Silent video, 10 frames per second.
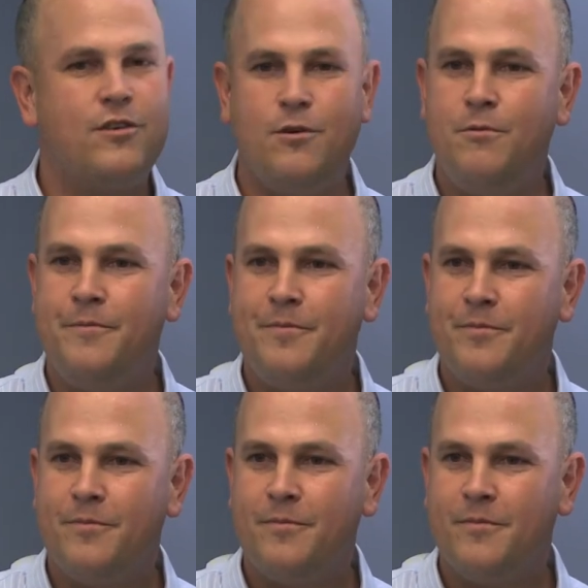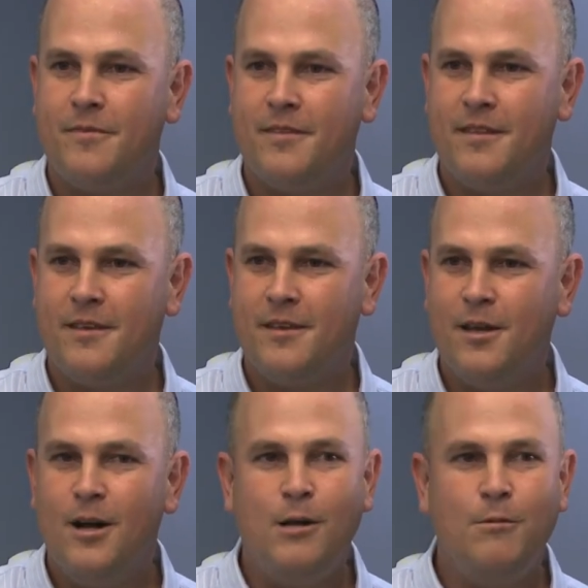who?
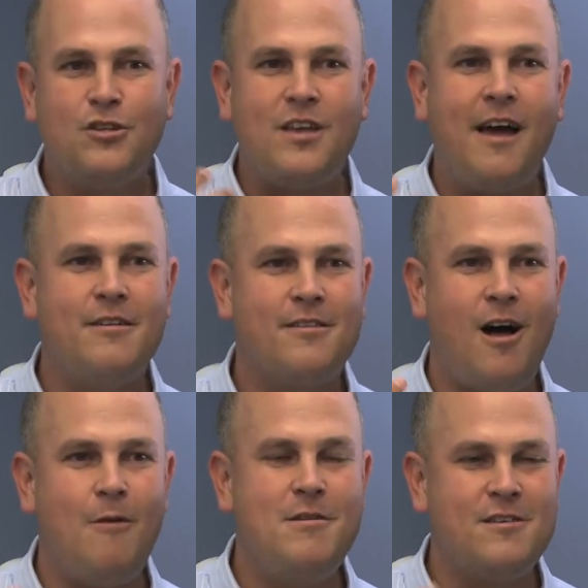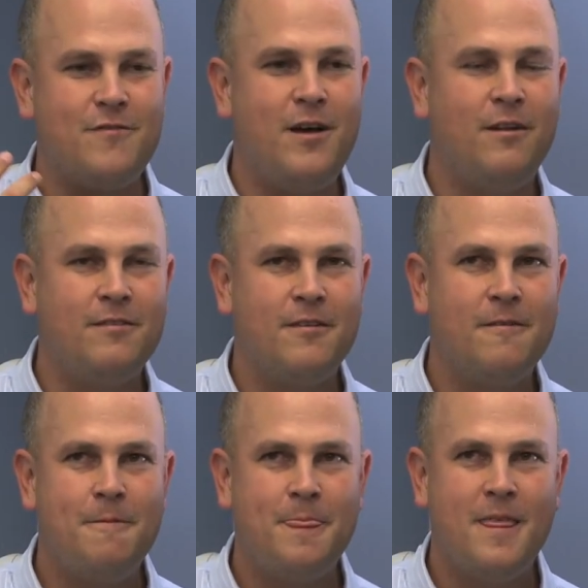Religious Zionists always felt
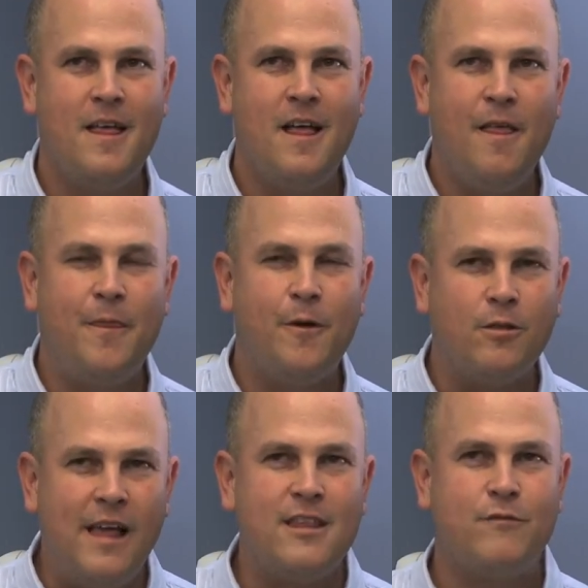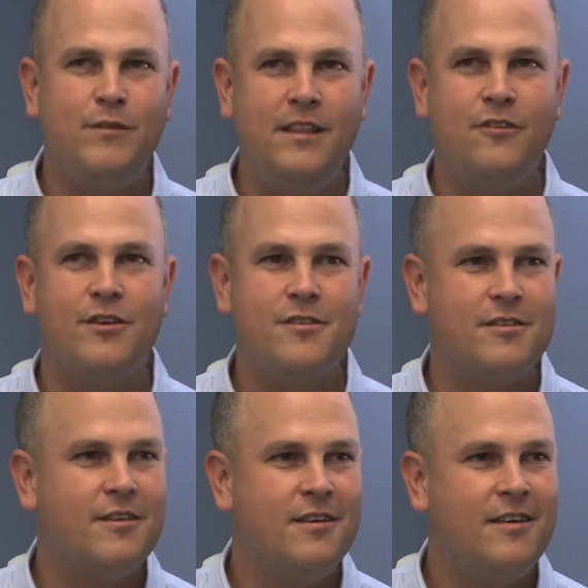that they're less religious
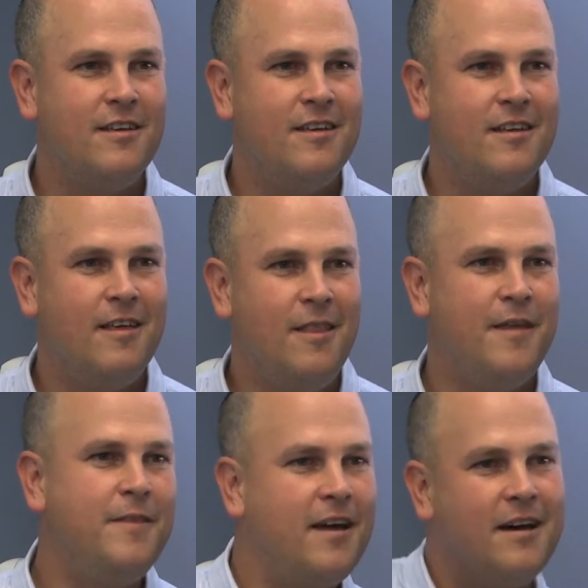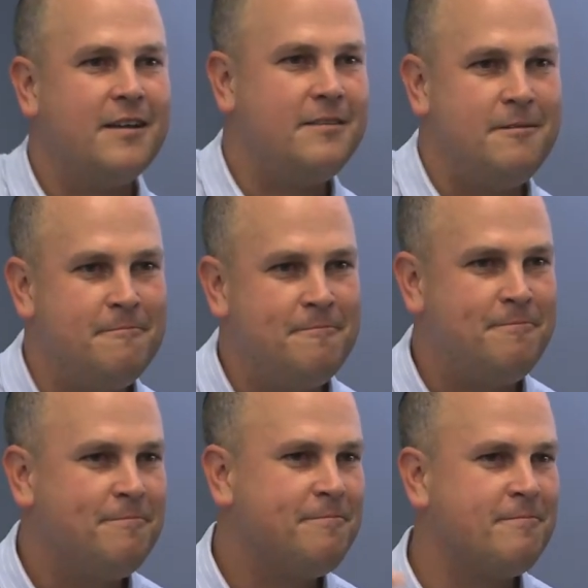than the Haredim.
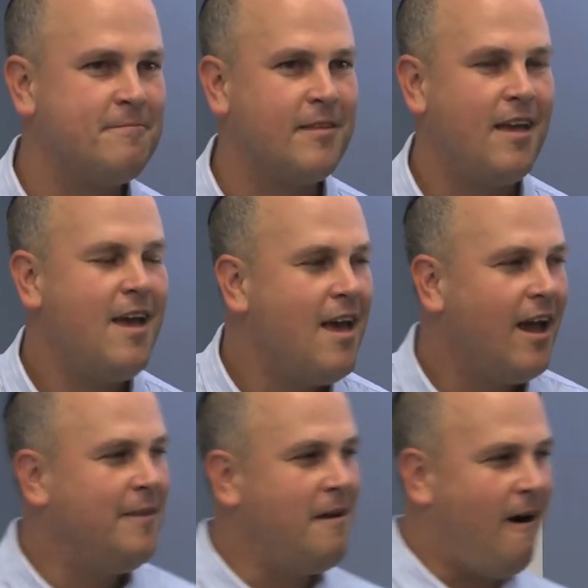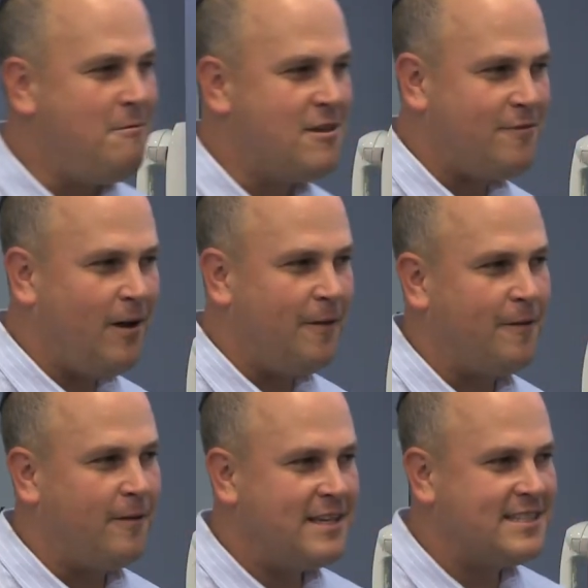And they always felt that
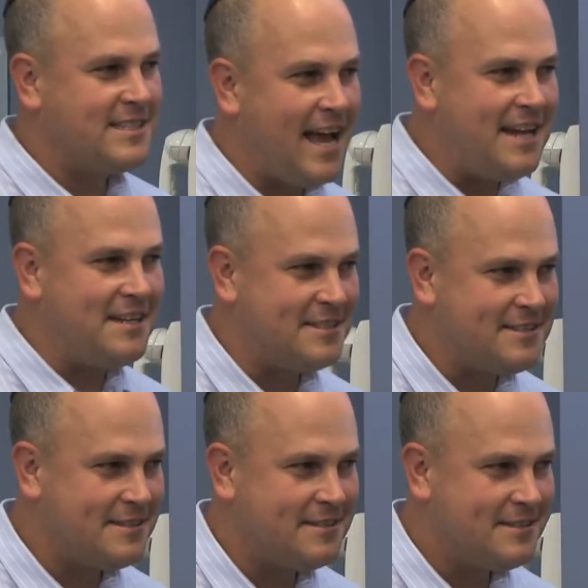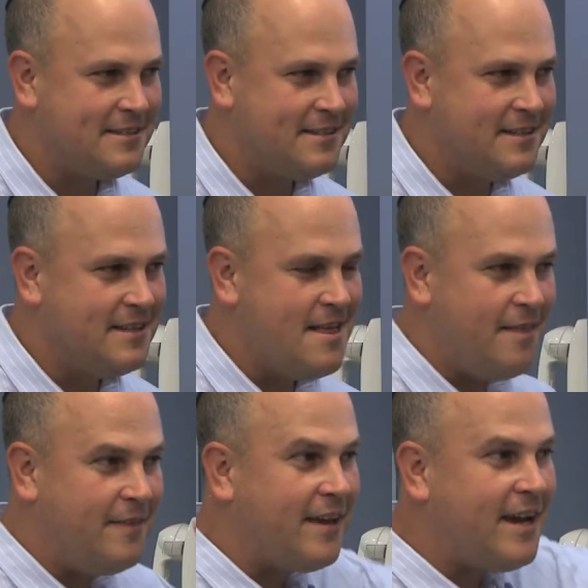they're less Zionists
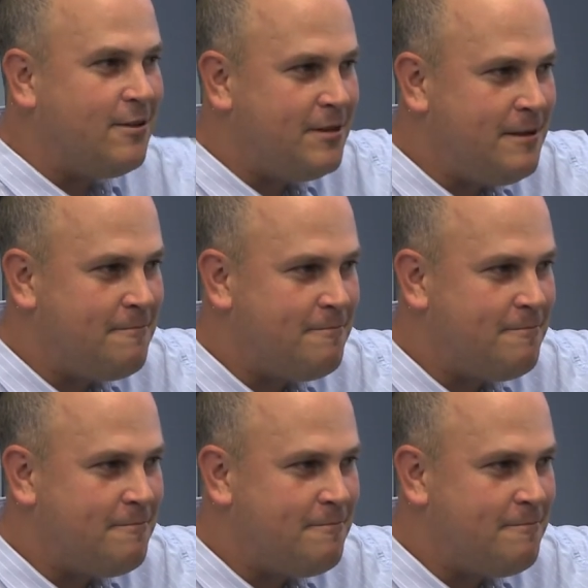than the Chilonim.